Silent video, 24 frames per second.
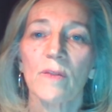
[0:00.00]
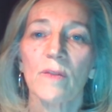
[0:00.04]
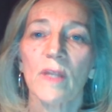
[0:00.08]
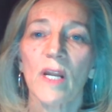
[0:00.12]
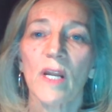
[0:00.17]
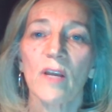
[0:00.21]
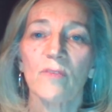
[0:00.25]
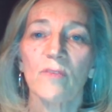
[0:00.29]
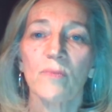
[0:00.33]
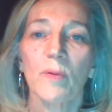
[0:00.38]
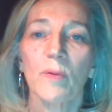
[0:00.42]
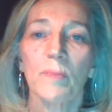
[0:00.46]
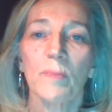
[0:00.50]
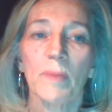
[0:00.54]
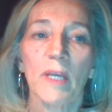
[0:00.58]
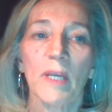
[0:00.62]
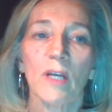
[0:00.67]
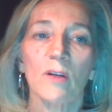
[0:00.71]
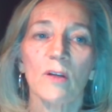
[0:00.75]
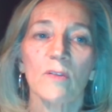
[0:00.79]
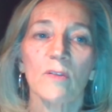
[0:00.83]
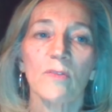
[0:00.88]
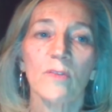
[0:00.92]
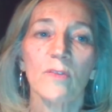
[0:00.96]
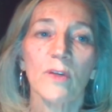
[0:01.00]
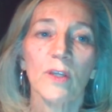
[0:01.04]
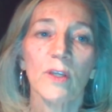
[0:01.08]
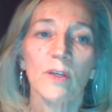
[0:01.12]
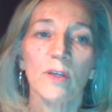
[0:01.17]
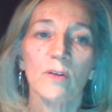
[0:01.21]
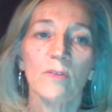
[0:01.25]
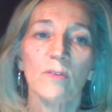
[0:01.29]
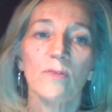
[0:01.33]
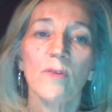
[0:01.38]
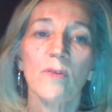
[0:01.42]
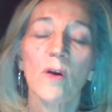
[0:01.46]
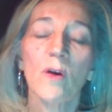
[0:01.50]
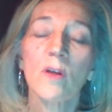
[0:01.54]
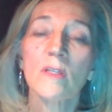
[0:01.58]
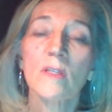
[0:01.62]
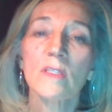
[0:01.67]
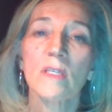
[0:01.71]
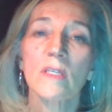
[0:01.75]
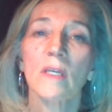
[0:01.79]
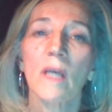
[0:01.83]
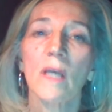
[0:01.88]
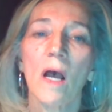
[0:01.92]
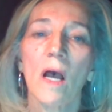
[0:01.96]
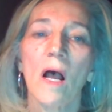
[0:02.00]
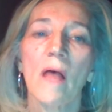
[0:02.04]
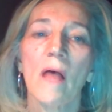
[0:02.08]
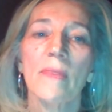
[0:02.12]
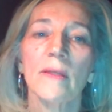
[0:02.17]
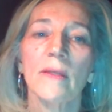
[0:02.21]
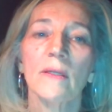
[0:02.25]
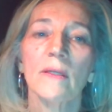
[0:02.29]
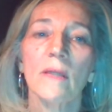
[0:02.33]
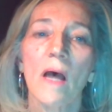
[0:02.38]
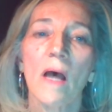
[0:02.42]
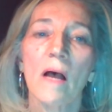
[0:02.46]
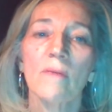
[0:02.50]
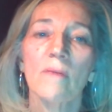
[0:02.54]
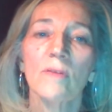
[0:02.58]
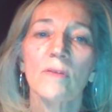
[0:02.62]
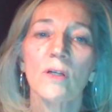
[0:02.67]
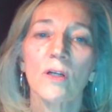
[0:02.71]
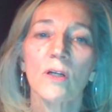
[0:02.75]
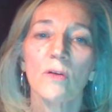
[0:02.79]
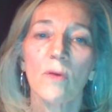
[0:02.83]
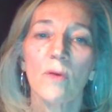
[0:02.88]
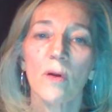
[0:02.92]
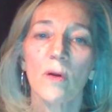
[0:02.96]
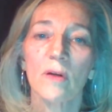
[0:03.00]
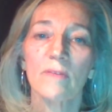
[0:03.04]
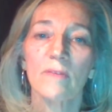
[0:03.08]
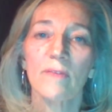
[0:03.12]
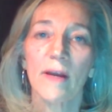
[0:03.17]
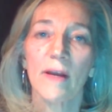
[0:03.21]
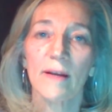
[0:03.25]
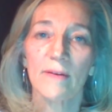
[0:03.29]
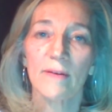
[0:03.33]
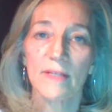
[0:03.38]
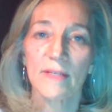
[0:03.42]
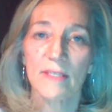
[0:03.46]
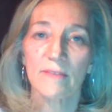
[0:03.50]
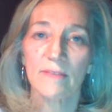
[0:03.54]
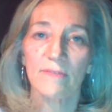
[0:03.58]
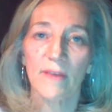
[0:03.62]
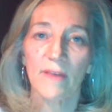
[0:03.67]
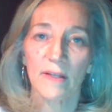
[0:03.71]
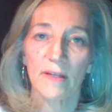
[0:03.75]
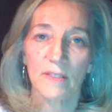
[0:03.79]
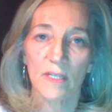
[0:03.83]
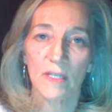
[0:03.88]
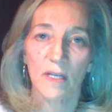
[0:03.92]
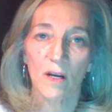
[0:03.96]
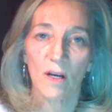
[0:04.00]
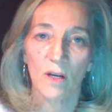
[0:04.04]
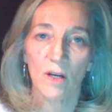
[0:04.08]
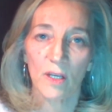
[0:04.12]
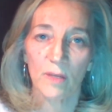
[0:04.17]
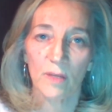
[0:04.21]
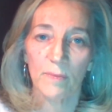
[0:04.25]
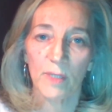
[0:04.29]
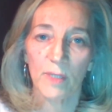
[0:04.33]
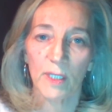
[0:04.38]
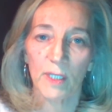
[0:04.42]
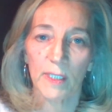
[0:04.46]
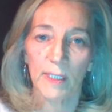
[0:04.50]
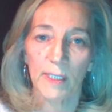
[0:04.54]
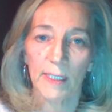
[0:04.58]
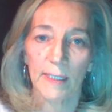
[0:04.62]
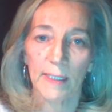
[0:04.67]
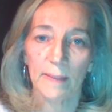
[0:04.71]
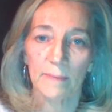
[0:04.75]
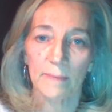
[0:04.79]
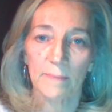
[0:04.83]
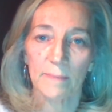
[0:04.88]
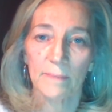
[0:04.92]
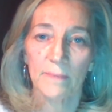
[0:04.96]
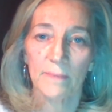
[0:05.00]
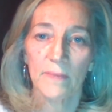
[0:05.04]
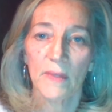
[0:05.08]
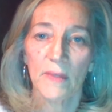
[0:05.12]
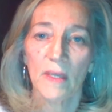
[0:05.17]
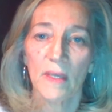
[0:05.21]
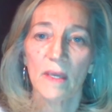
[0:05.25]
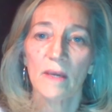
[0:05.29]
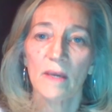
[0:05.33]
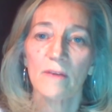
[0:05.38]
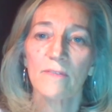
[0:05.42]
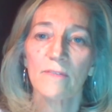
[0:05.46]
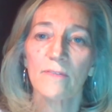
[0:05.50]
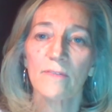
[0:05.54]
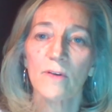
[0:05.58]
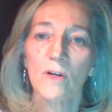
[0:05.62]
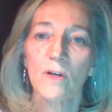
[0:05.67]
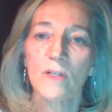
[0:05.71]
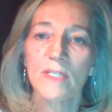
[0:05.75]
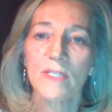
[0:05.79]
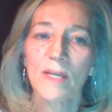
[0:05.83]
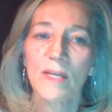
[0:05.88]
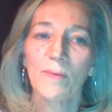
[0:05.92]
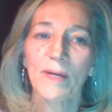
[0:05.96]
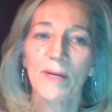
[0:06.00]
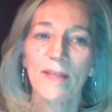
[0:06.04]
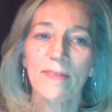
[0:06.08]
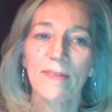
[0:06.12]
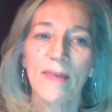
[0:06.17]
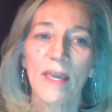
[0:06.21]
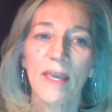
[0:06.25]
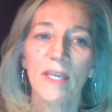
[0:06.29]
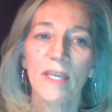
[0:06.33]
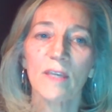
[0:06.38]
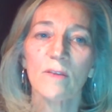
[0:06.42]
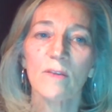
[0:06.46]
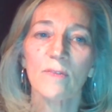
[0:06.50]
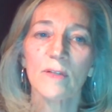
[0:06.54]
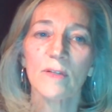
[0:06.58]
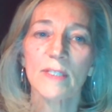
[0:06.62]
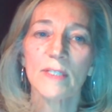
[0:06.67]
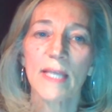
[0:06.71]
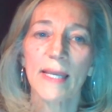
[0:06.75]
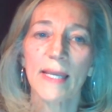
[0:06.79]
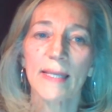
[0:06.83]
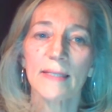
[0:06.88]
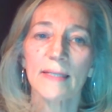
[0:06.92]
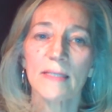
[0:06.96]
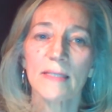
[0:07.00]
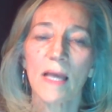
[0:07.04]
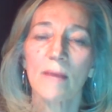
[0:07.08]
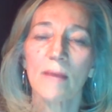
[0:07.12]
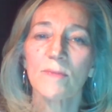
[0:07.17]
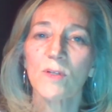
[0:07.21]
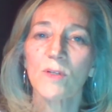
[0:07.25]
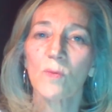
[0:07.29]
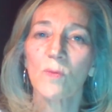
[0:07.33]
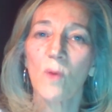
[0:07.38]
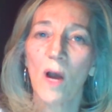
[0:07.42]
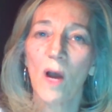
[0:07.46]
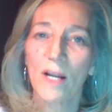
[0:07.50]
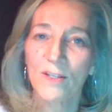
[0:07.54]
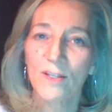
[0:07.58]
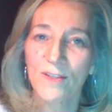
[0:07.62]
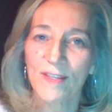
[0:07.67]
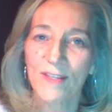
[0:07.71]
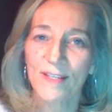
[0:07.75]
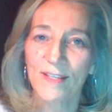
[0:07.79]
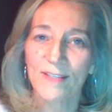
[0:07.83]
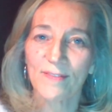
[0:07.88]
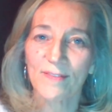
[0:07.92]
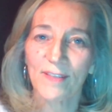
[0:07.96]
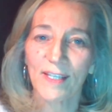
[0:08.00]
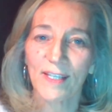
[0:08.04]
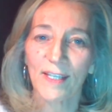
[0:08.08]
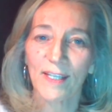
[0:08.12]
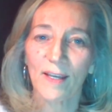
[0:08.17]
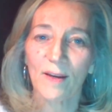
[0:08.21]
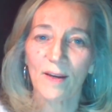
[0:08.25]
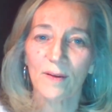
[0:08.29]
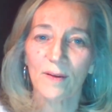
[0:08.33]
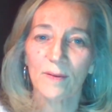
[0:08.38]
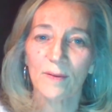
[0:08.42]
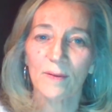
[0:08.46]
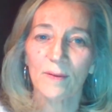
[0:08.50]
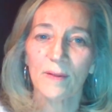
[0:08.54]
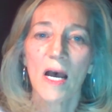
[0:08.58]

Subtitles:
that I've prepared for you focusing on the novel coronavirus affecting our community. First, I want to thank you for taking time to watch this video.